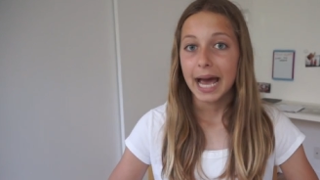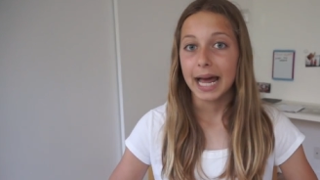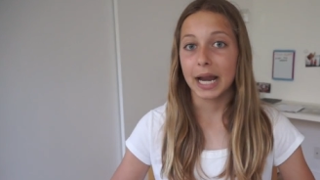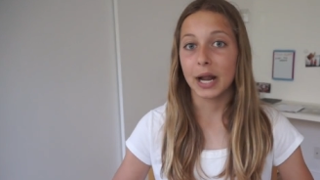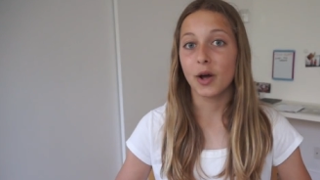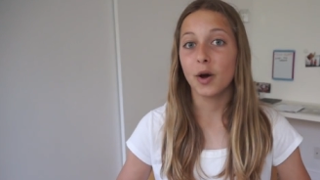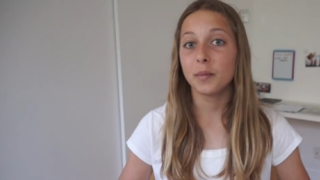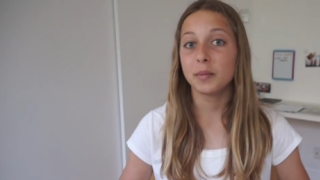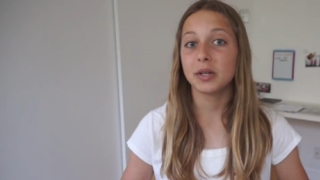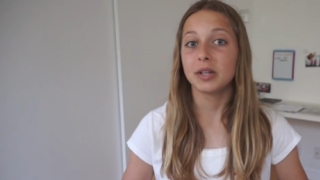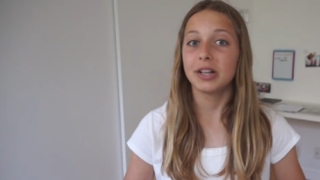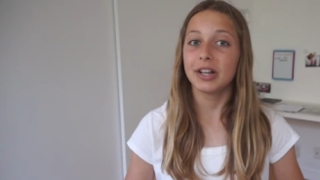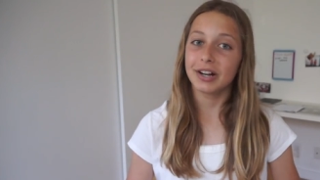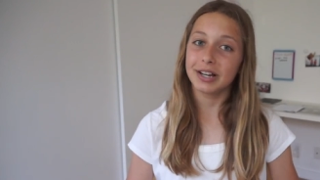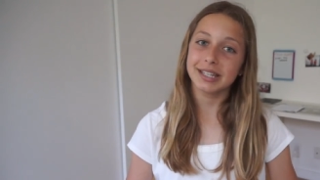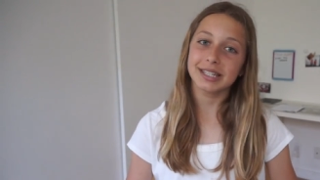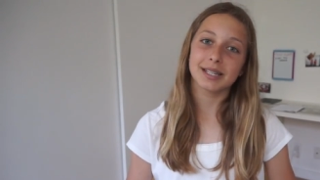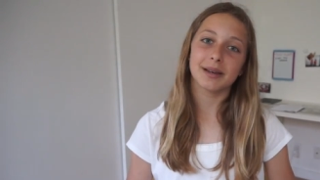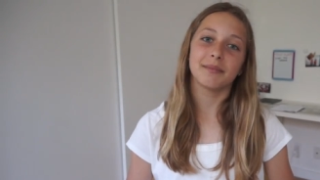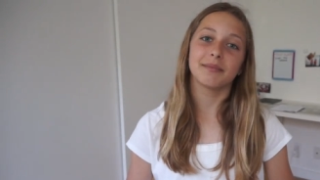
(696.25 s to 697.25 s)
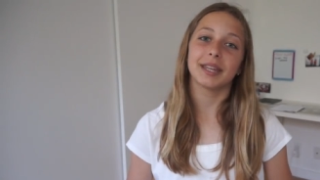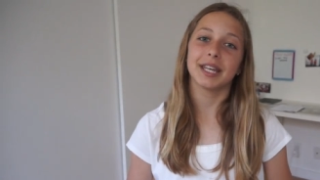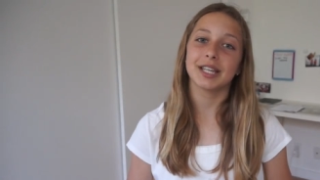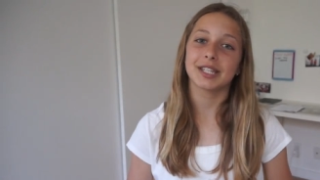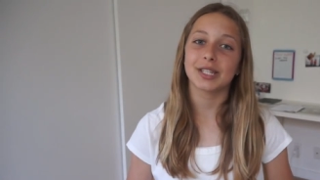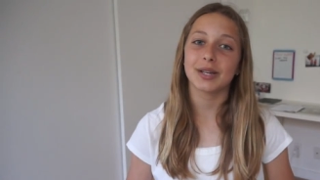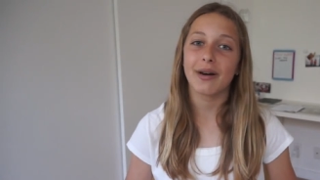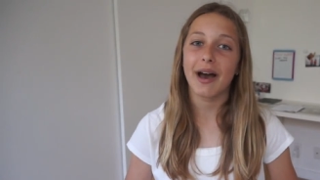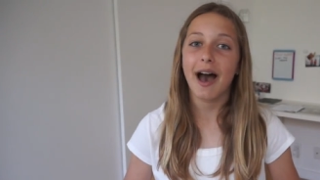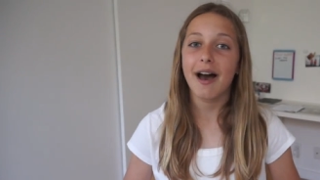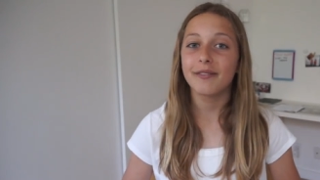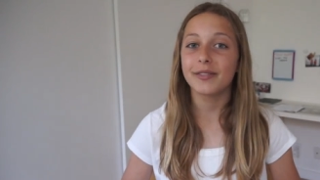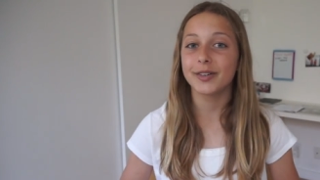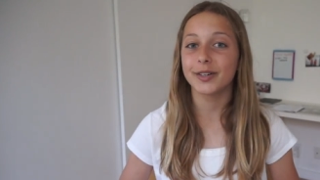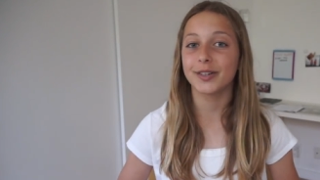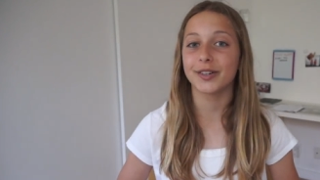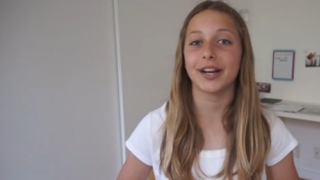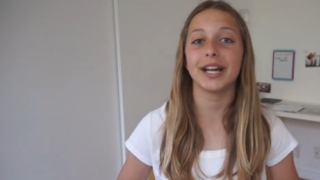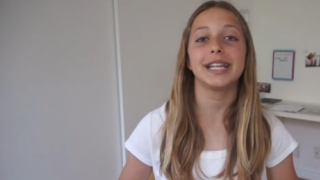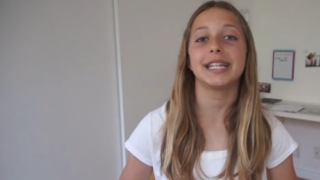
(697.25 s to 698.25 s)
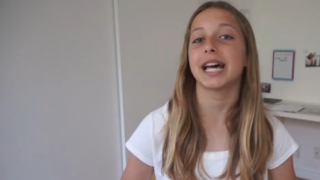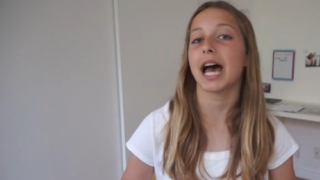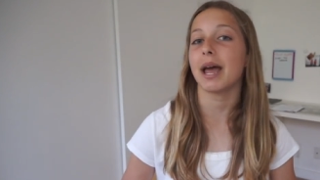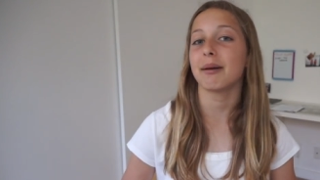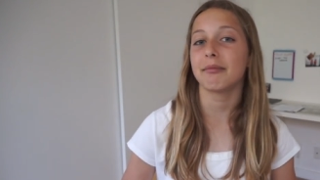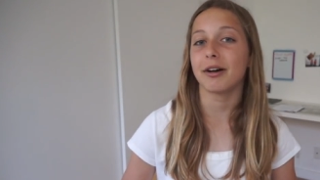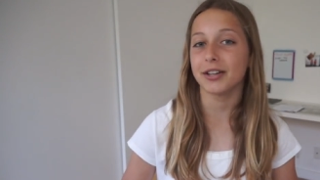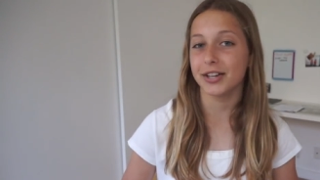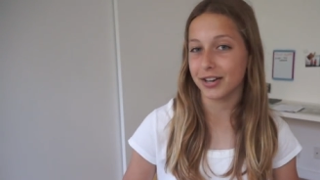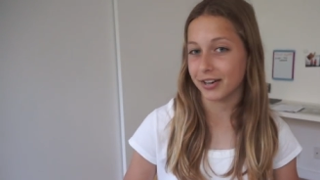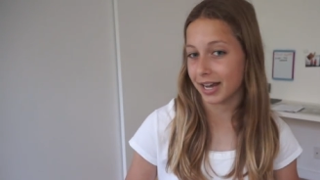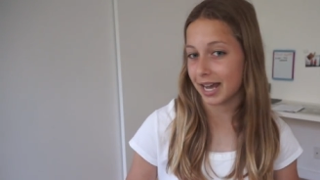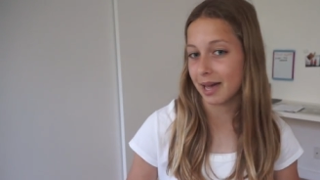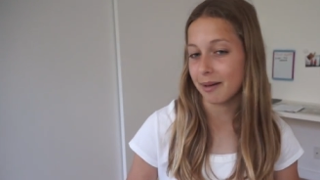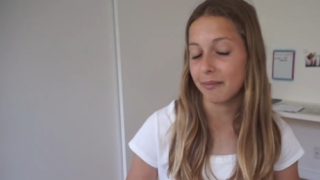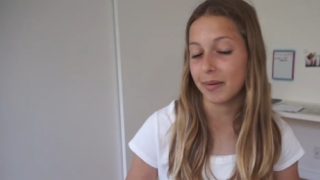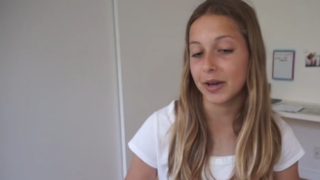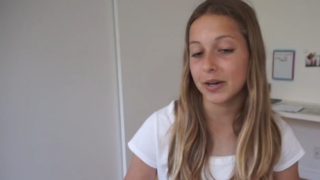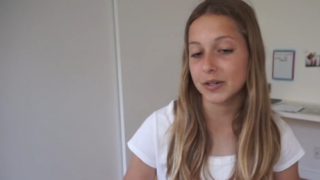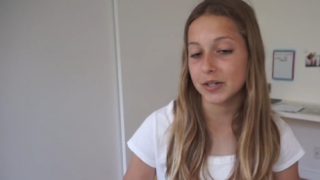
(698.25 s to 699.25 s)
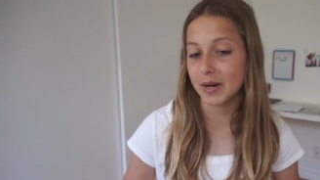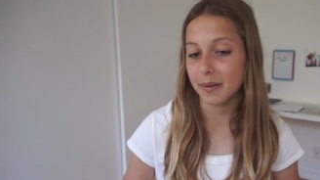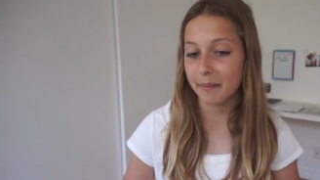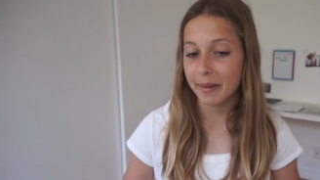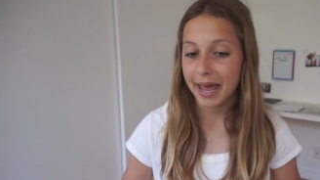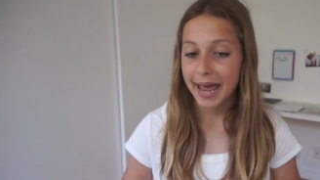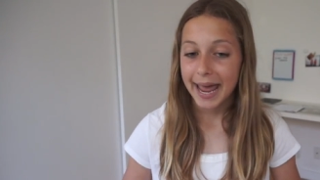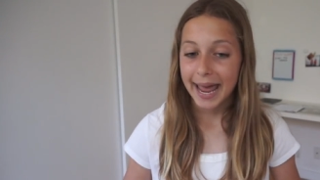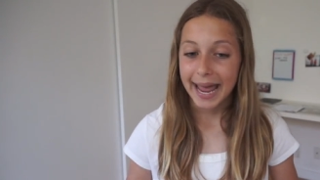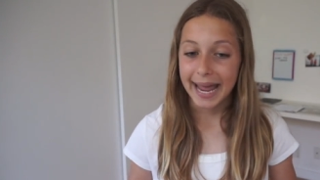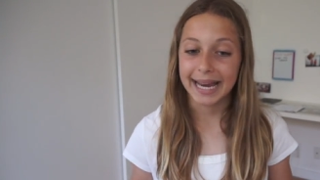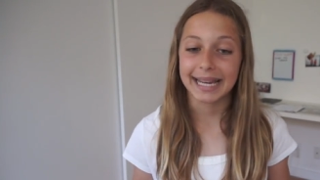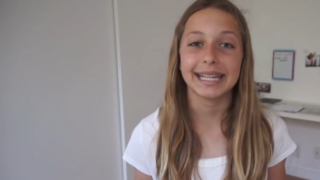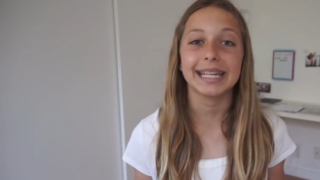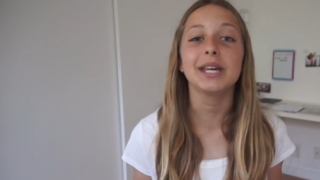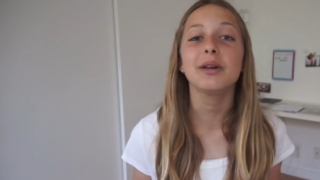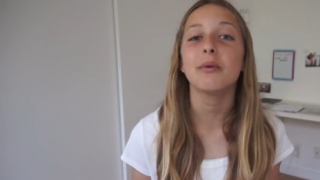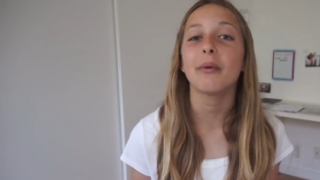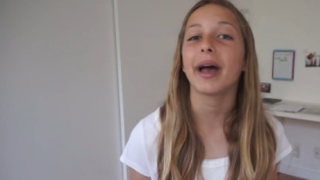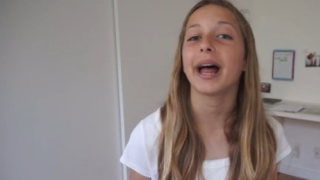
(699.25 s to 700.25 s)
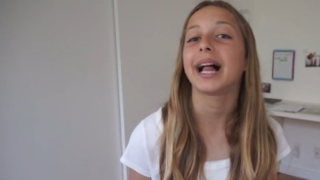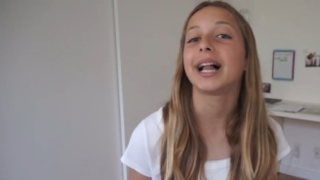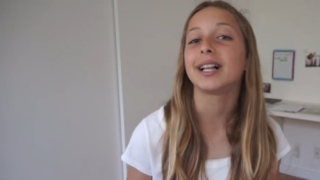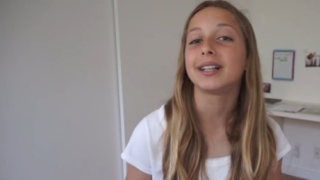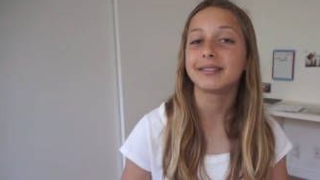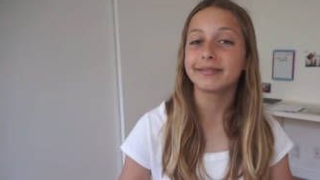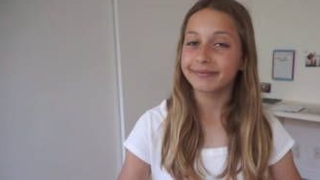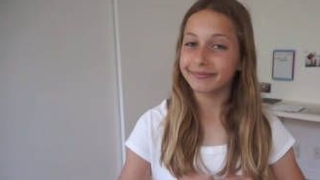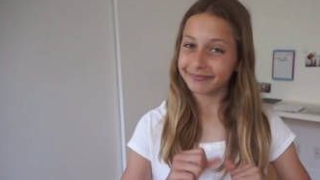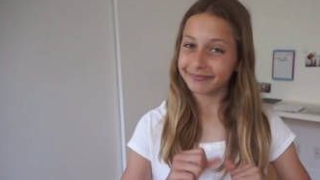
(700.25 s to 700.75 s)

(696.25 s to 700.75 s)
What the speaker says: I hope you learned something, so have a great time on your camping trip and be well.